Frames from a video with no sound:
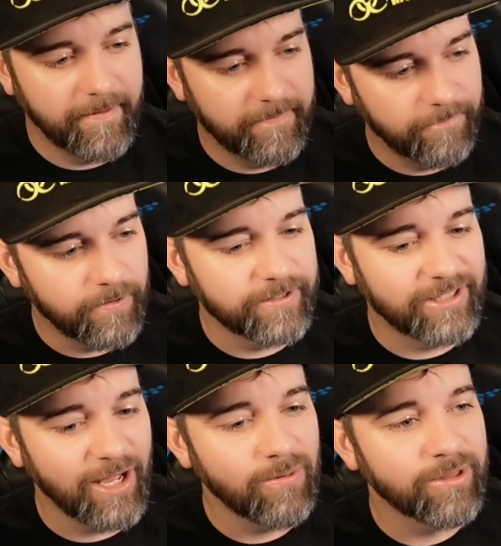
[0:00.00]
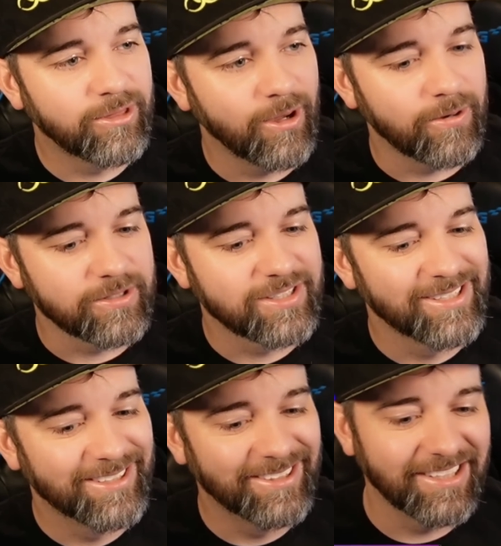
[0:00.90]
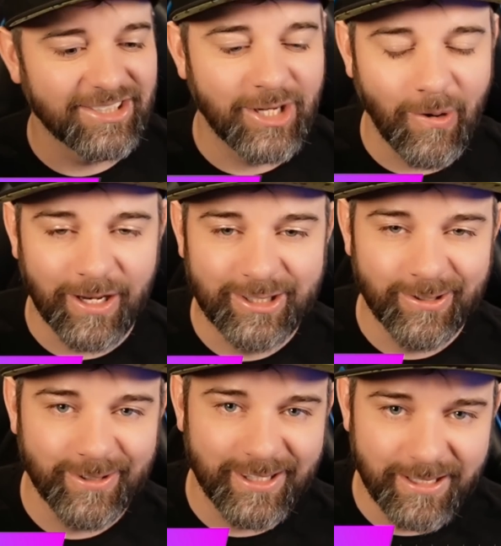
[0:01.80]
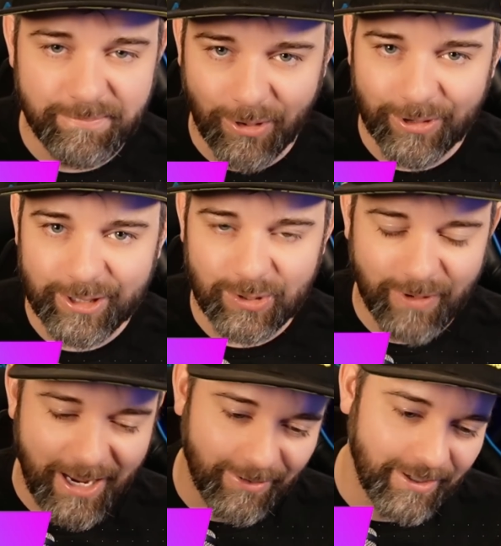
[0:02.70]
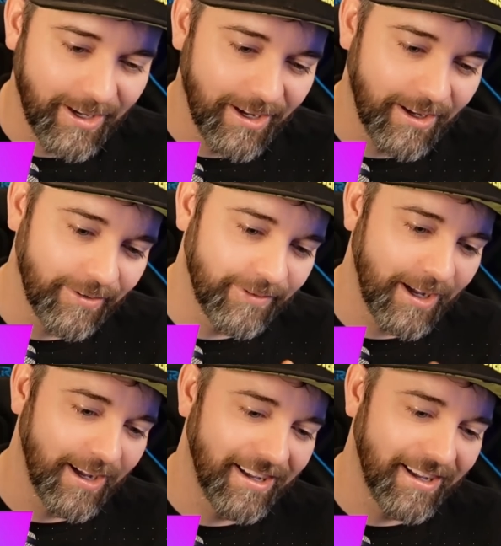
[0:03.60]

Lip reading: We're done with those. Let's go on to the bonus round of